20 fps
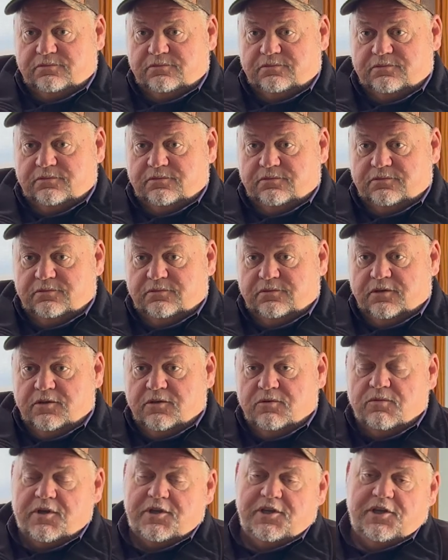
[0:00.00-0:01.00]
Well,
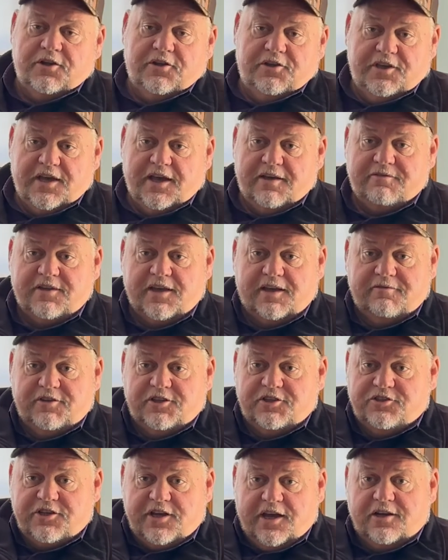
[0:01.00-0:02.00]
you have to have
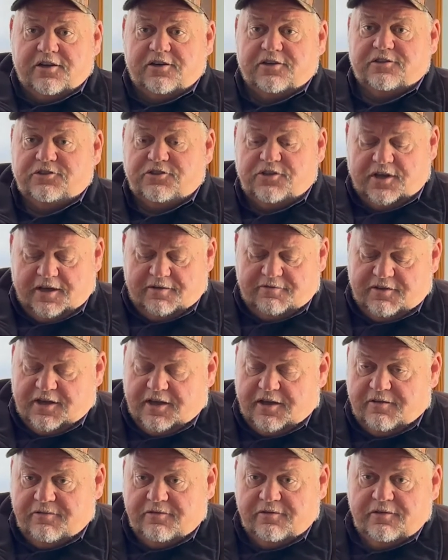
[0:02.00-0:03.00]
your jailers. You have to
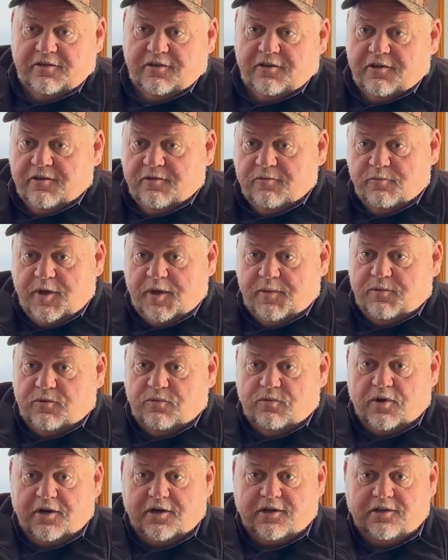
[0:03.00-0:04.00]
have people
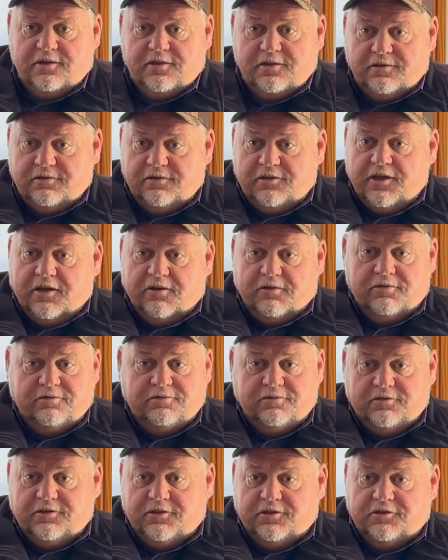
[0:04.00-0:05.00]
work.
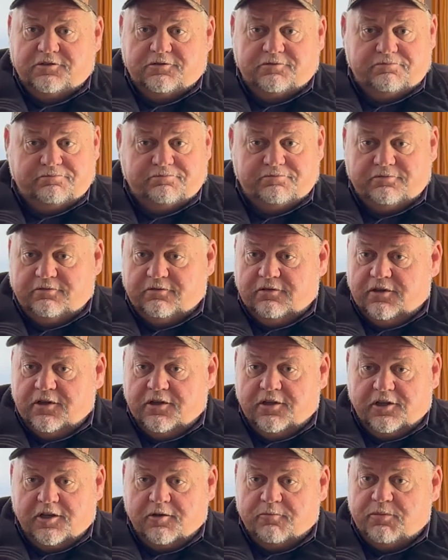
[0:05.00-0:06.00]
Just
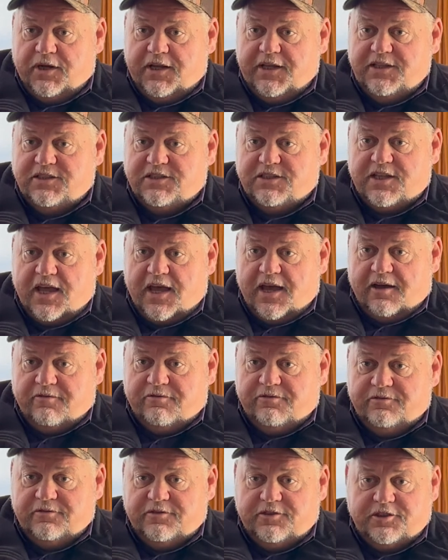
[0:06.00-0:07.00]
complete
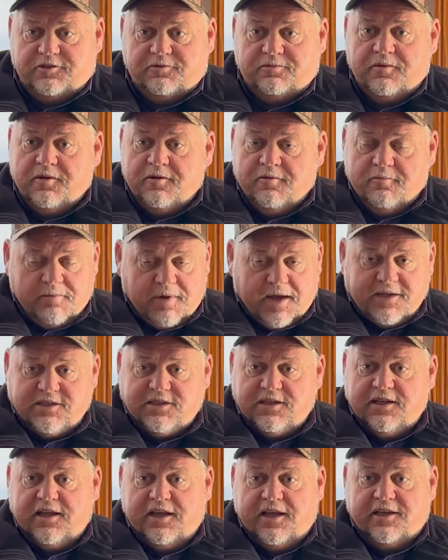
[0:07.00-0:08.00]
staff. Just
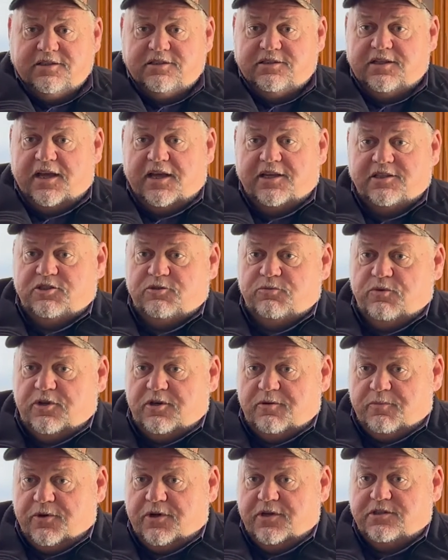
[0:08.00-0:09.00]
basically as you
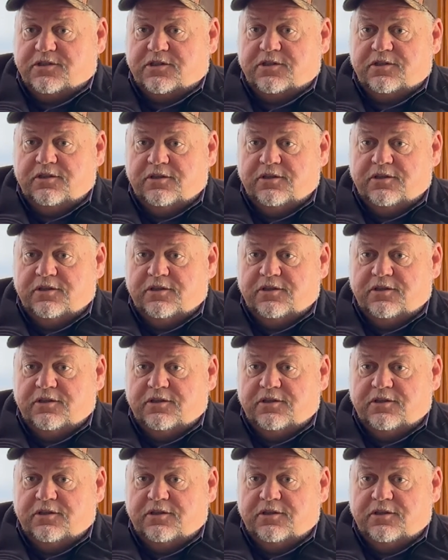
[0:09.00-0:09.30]
would a prison.